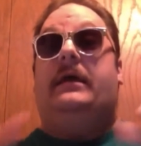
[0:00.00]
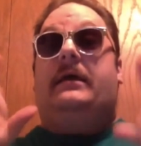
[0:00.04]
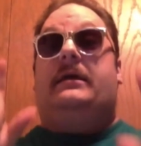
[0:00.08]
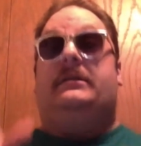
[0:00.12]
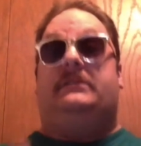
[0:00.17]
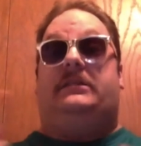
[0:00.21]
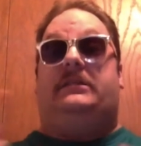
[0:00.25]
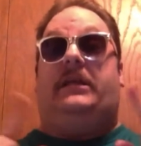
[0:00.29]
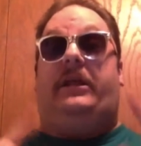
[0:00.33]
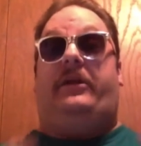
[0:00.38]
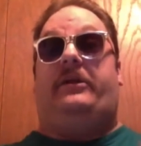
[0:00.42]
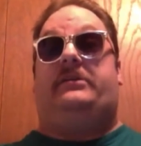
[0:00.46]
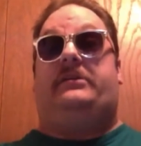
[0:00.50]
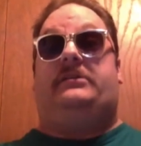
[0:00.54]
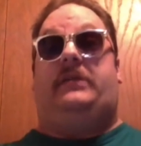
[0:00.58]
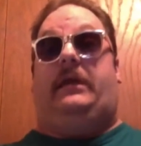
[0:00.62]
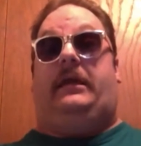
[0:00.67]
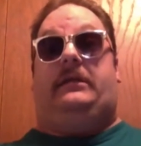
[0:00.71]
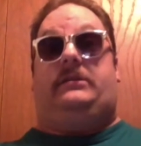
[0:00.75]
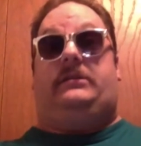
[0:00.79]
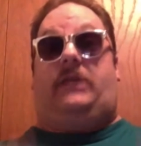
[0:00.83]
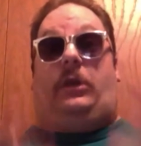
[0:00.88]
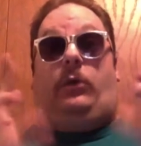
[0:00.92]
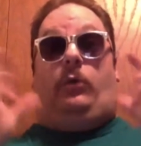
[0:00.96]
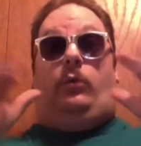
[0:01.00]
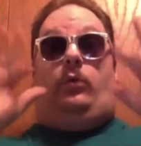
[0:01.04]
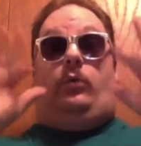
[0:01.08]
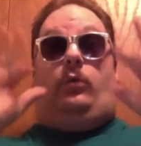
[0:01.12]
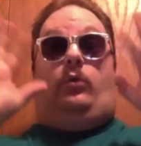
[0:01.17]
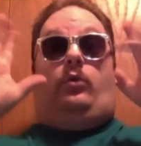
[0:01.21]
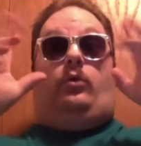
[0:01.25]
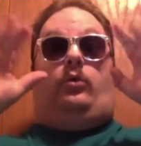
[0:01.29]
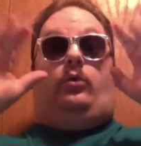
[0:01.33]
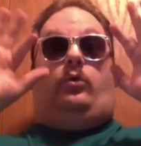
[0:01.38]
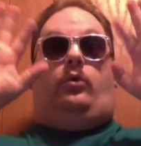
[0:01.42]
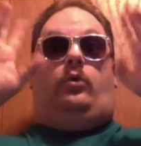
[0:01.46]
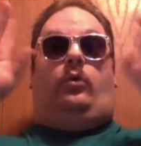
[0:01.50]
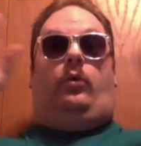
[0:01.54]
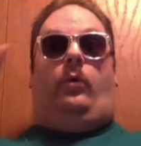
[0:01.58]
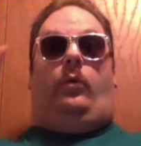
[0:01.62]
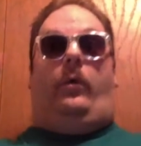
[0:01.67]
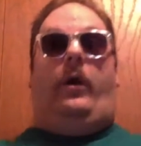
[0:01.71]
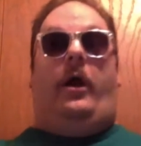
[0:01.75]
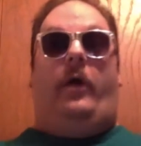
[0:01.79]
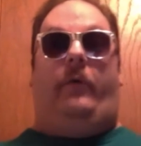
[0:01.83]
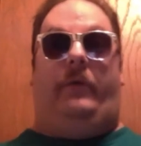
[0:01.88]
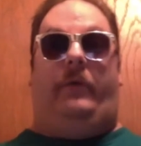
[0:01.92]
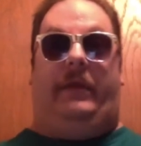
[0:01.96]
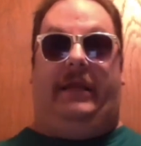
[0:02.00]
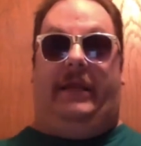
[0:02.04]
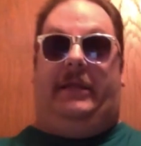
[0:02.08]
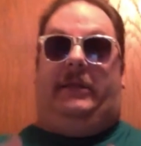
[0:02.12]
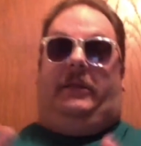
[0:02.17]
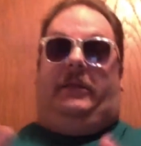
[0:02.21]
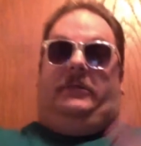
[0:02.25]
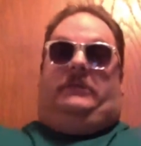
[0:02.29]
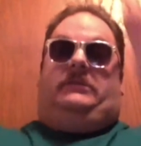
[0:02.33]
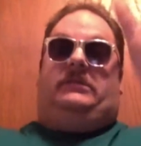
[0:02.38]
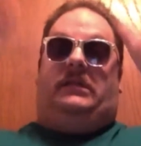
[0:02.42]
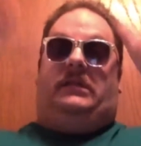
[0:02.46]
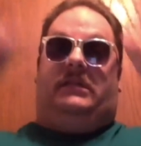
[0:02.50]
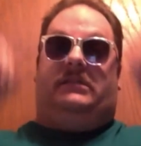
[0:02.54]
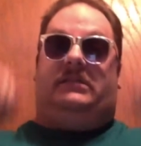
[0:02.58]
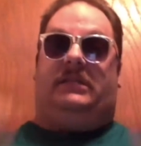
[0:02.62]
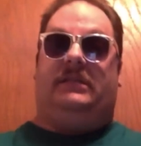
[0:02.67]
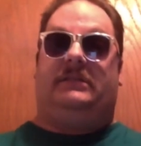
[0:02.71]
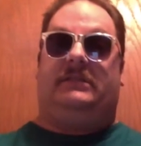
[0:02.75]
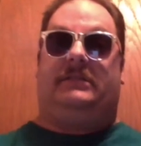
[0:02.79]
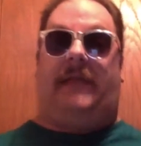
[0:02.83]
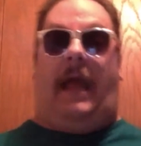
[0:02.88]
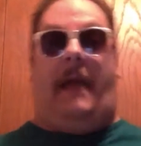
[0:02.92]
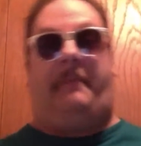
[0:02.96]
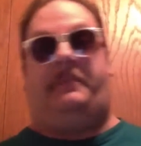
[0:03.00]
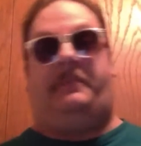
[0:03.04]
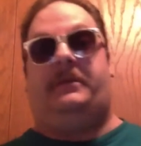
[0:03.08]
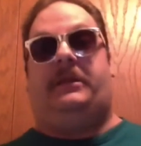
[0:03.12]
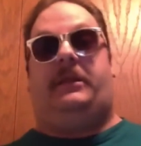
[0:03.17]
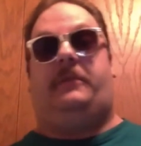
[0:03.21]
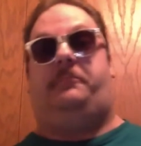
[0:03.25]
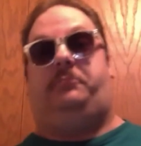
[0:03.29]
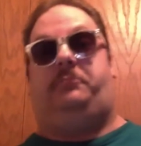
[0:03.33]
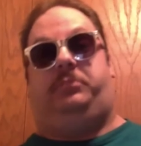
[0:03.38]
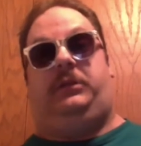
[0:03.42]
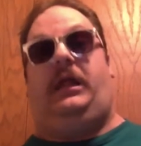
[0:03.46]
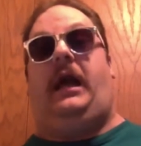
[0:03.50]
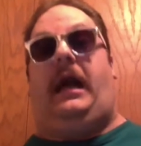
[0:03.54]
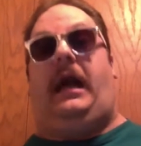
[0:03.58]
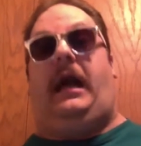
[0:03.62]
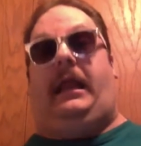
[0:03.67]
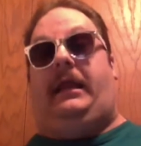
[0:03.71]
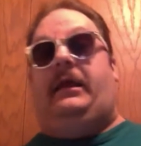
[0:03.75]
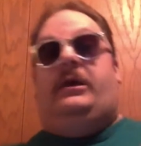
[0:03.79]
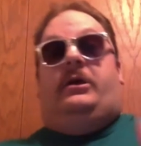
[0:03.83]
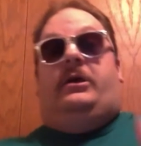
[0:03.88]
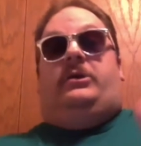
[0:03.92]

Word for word: Seriously, it's like, ooh, we need the, these things to happen to the plot.